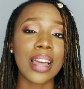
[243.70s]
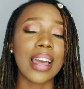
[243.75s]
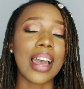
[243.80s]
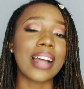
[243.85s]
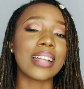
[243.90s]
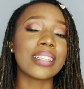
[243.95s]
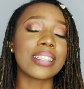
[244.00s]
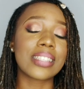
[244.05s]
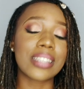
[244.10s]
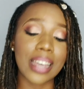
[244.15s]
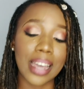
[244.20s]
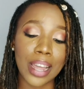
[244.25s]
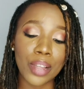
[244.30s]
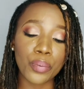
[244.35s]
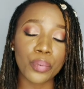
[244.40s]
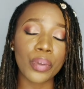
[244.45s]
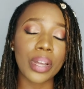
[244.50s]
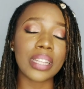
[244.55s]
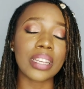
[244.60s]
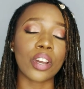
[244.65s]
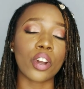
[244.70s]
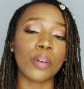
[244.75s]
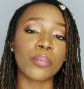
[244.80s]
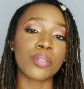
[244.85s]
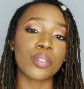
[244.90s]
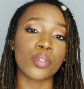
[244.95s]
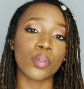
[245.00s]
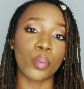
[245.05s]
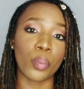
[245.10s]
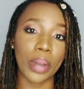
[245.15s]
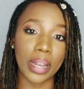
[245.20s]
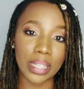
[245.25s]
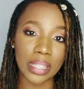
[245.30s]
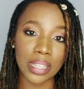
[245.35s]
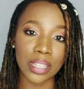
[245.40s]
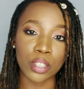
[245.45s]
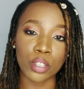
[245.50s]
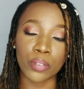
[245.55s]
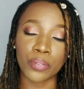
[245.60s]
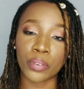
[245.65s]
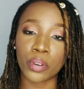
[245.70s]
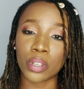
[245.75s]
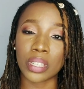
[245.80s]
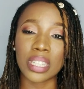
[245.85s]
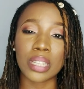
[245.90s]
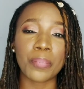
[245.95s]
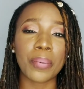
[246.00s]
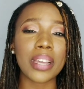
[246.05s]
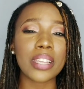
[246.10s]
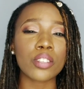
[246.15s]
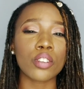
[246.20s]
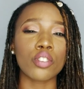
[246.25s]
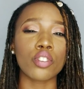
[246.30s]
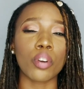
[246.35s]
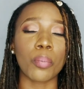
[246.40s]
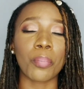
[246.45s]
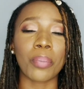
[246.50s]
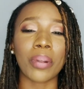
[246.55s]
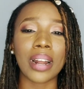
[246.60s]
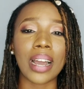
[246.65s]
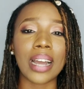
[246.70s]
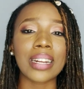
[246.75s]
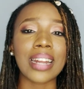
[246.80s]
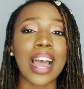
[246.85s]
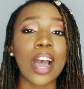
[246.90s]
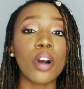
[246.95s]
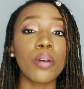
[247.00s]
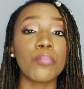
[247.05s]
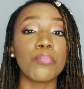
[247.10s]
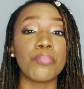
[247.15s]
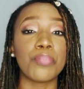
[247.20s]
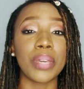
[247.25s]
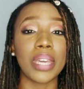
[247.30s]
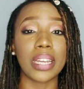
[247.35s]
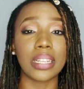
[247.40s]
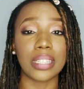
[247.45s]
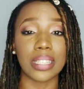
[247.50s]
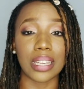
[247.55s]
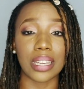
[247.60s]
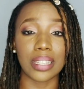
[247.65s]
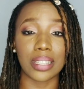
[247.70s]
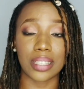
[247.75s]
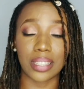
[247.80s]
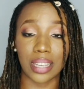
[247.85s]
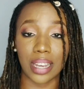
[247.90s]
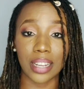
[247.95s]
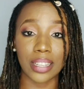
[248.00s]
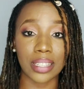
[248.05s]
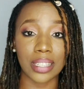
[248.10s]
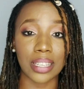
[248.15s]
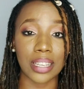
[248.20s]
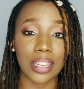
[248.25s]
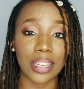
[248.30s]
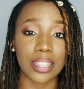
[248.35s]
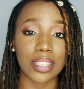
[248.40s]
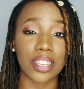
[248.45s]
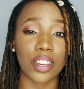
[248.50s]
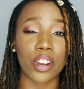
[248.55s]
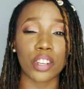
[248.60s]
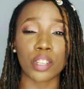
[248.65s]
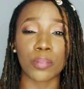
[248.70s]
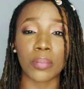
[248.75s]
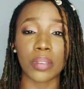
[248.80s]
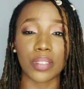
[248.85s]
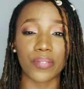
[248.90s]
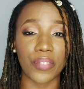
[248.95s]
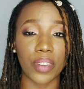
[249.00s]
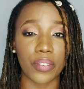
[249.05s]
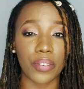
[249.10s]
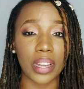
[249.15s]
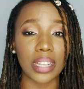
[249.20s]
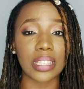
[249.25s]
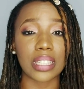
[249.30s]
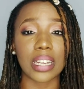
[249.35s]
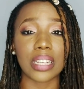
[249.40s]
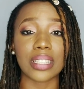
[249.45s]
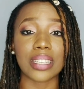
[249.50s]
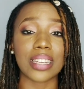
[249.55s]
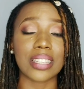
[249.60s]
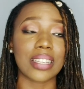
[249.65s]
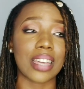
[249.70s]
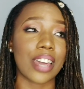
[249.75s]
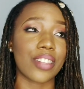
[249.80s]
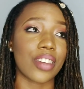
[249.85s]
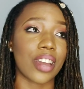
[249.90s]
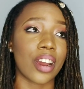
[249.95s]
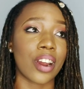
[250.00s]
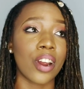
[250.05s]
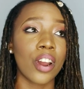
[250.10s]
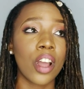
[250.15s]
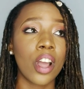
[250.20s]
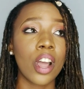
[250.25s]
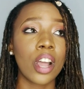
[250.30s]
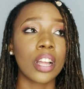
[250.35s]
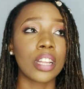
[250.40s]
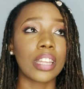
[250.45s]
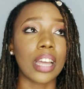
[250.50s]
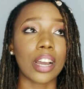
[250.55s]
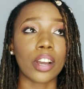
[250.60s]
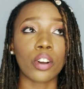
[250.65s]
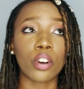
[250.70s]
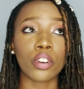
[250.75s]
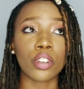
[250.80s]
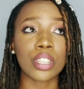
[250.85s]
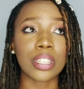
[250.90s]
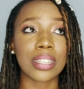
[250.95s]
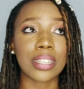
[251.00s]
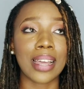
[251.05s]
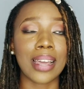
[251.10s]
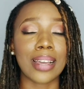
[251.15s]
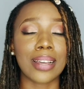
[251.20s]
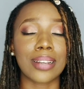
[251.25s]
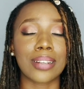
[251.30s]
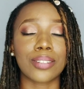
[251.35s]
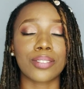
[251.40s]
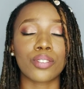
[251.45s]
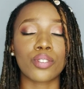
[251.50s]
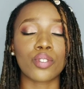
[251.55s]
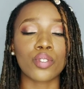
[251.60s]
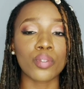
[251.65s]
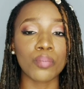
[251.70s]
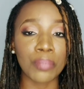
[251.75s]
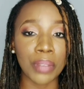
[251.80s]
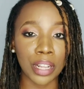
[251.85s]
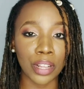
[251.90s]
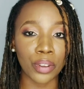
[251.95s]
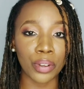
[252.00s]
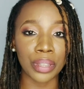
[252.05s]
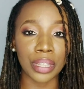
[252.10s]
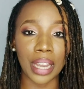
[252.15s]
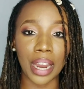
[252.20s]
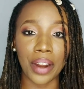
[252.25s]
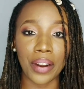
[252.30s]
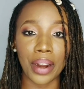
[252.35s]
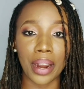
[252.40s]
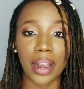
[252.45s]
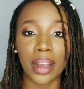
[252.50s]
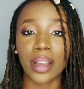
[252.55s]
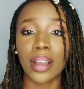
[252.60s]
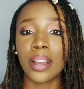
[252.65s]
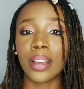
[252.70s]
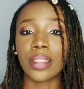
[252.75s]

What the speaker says: And then when it comes to weddings, of course, it depends on your plan, how big the tent is. There are some event centers here that cost like 2 million naira.